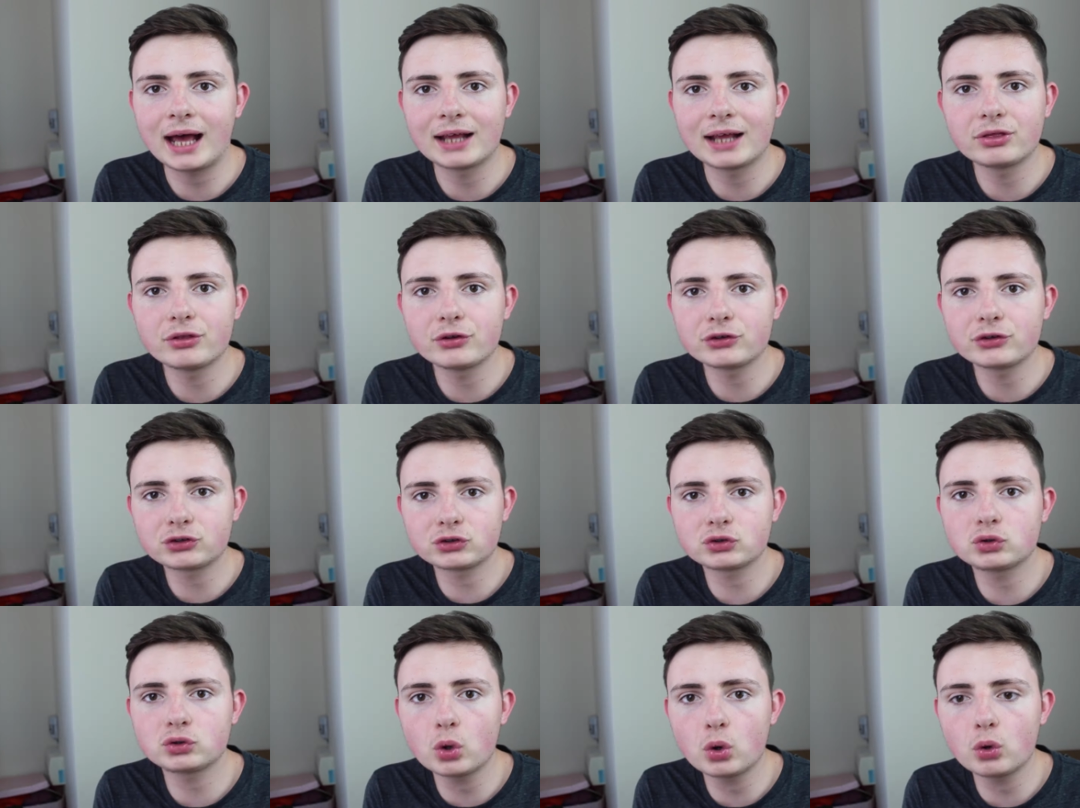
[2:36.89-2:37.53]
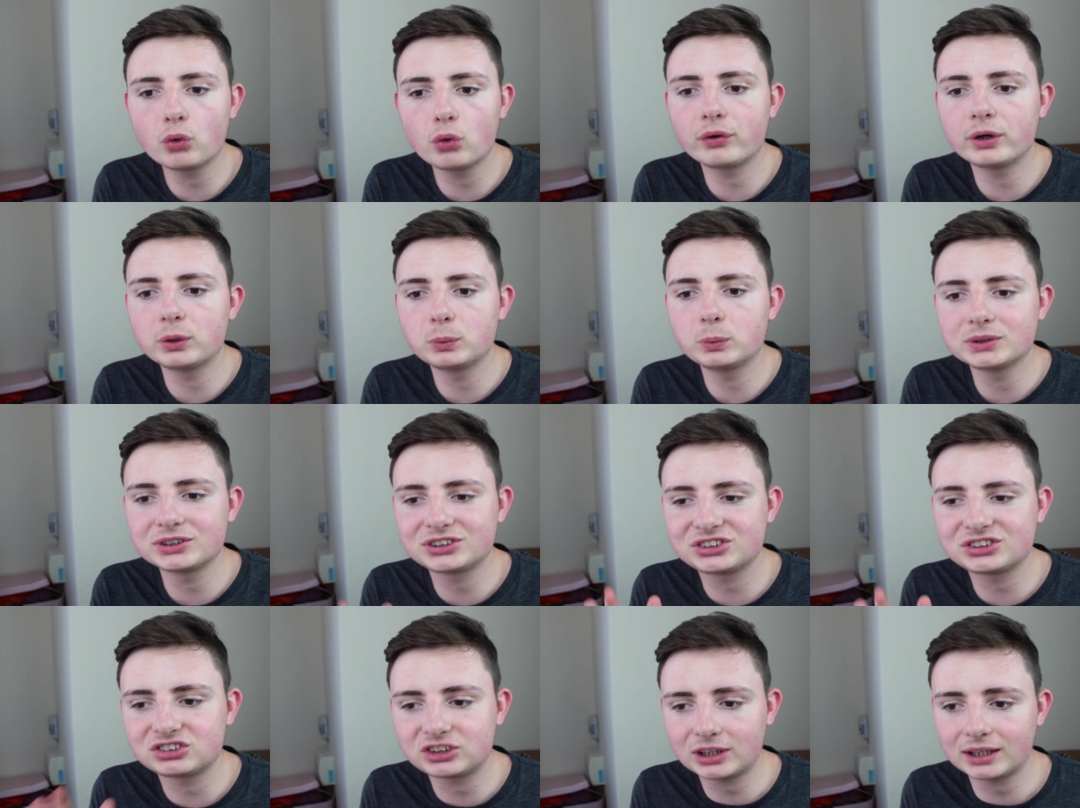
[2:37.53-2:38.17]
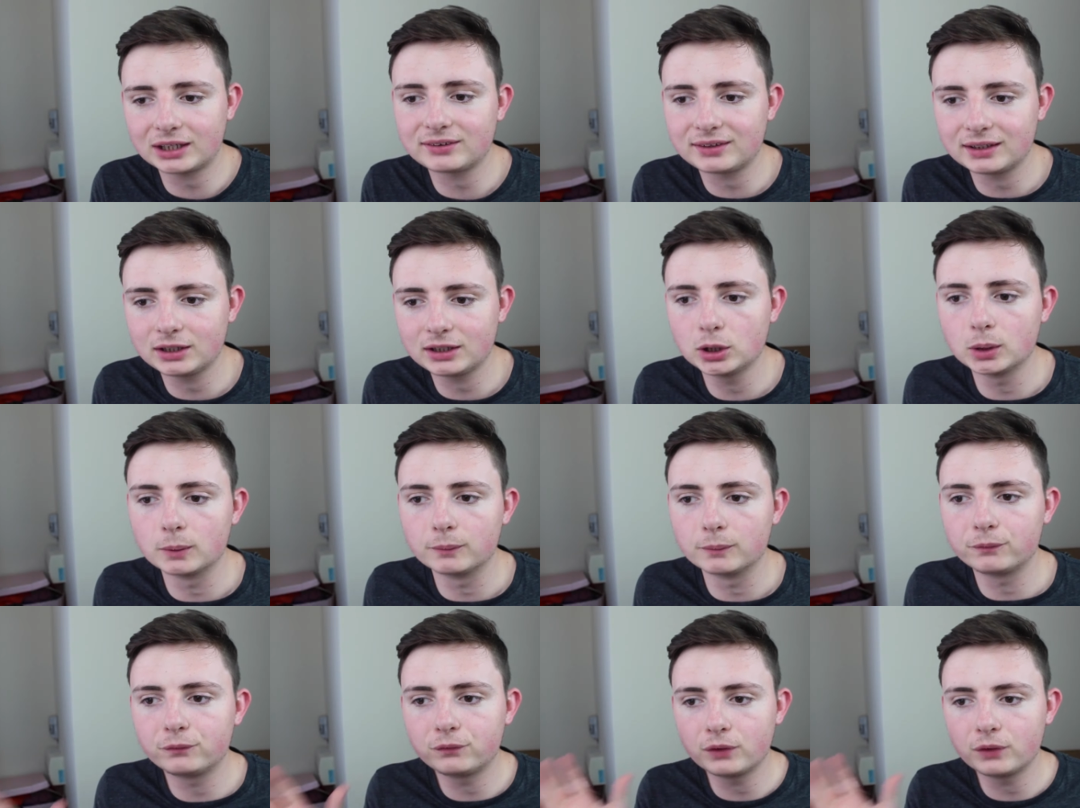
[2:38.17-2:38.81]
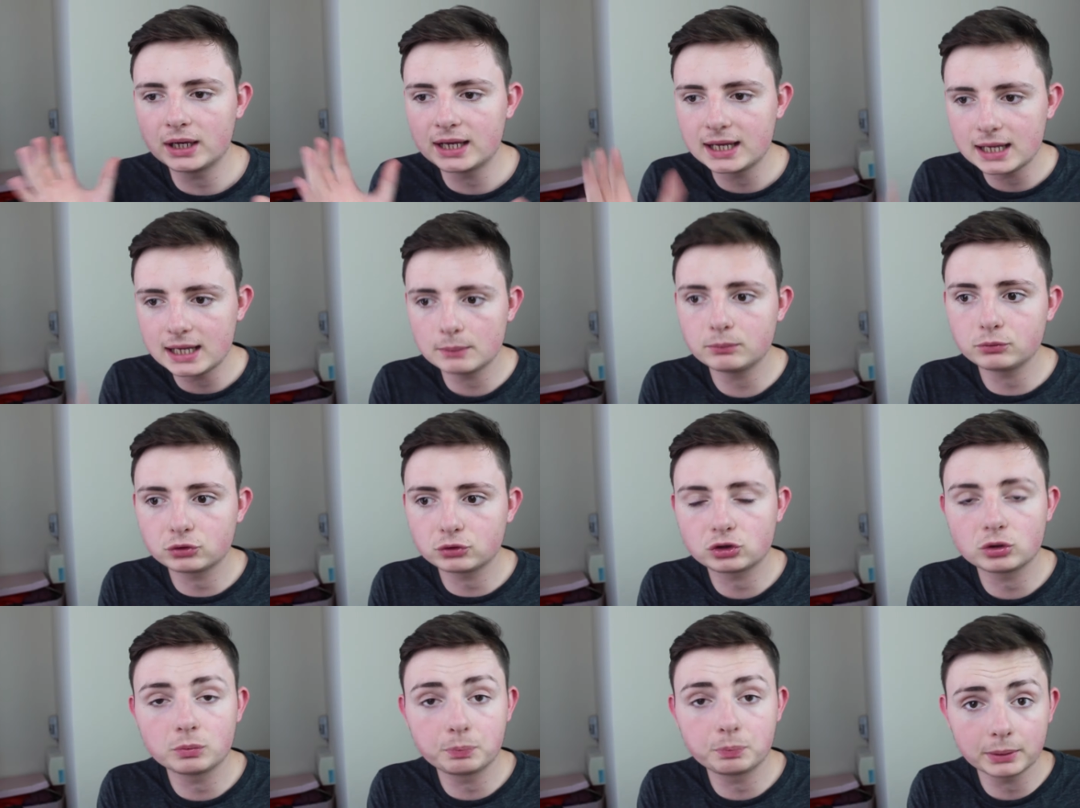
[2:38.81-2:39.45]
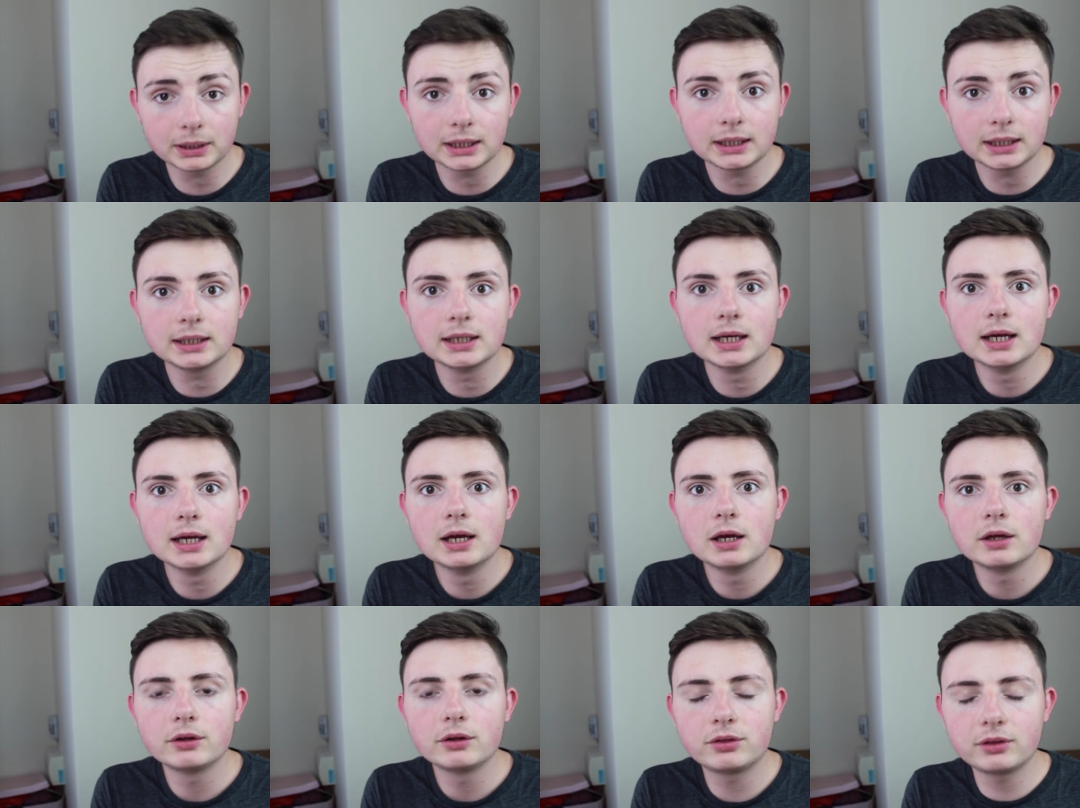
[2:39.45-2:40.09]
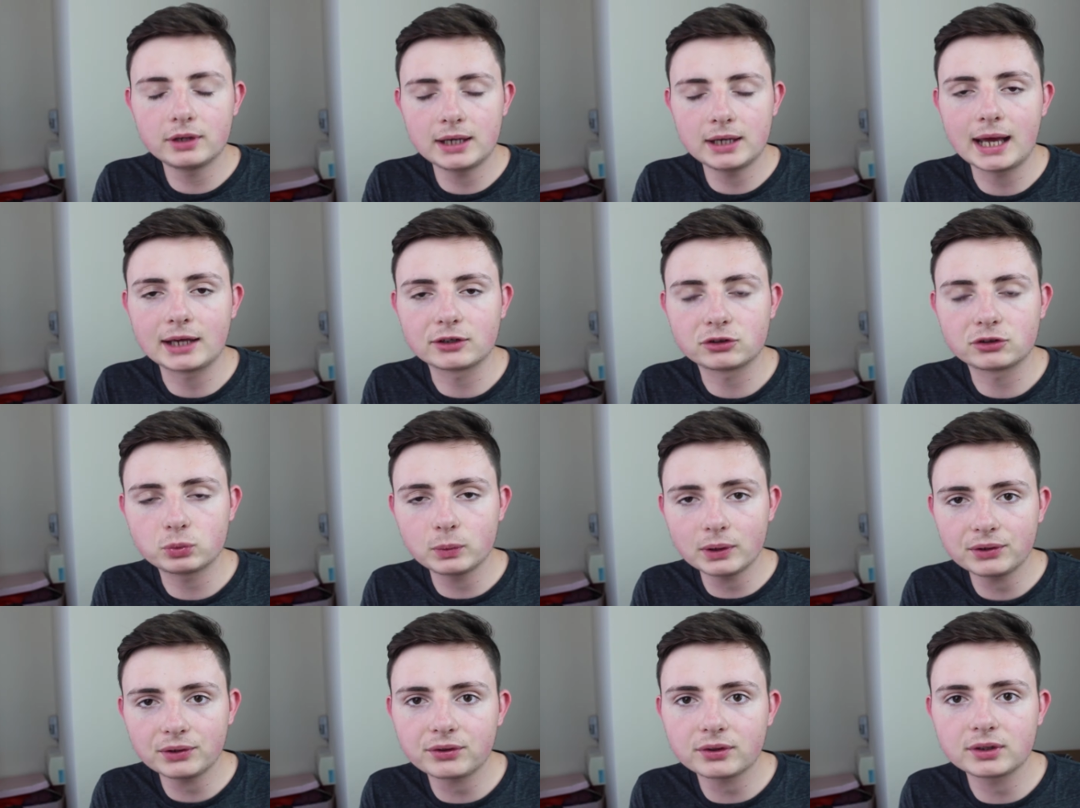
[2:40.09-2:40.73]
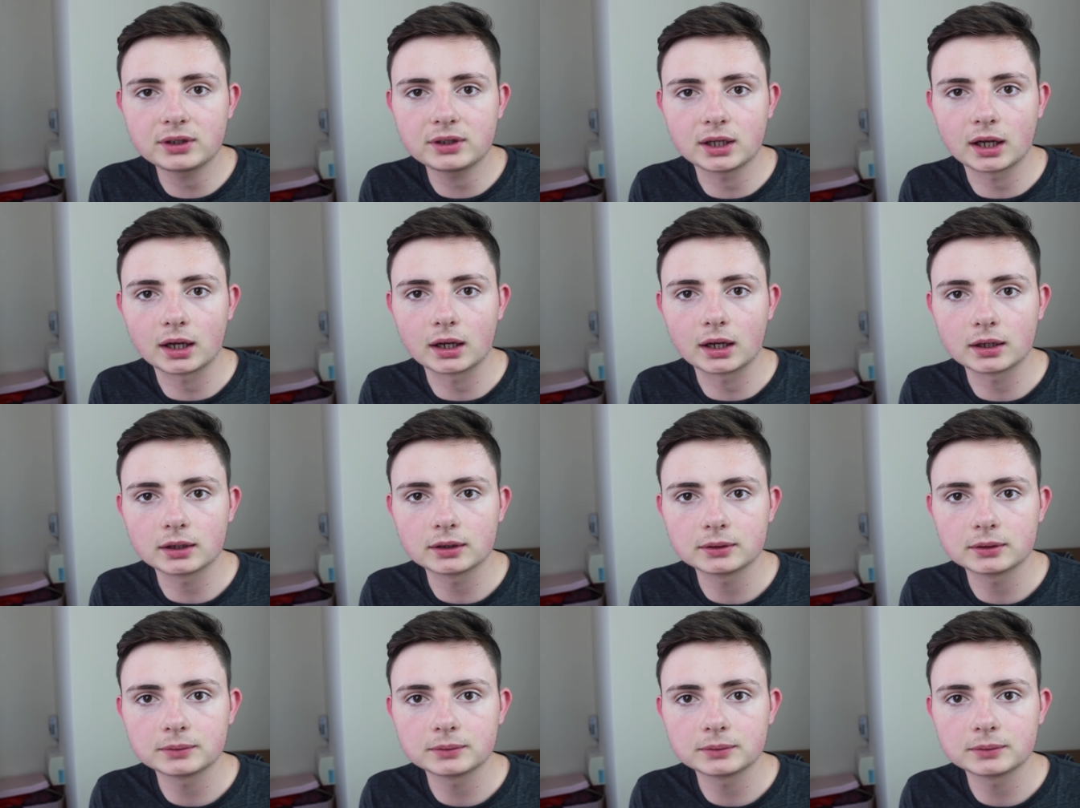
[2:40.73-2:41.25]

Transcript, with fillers: and the story was setting up for him to be the next Wizard King.